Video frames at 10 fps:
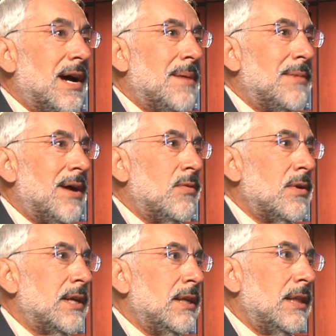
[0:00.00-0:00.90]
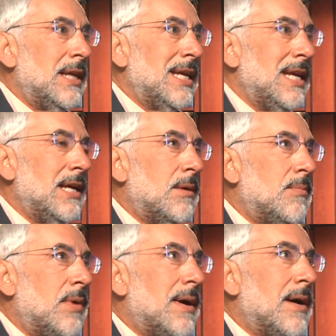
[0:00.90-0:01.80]
I'm not really linking
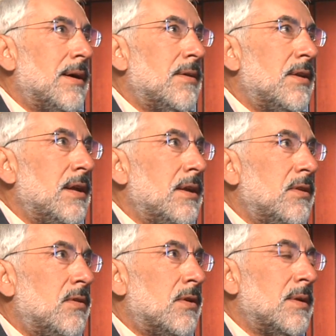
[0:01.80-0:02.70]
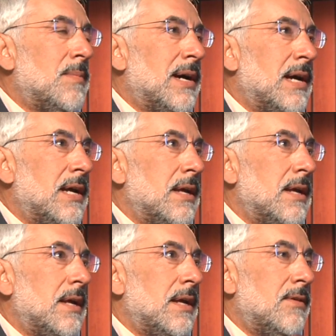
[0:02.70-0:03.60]
them, but during my
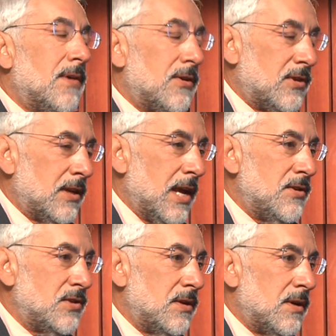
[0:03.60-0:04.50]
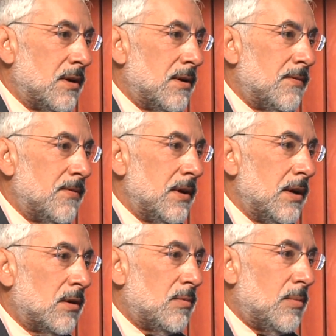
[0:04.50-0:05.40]
investigation of
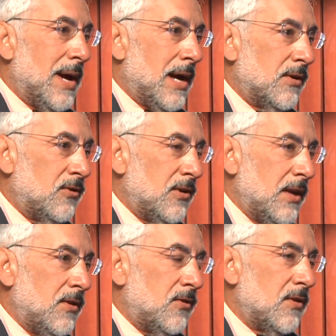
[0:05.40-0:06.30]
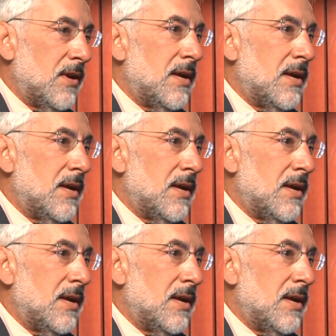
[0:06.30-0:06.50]
irritable bowel disease,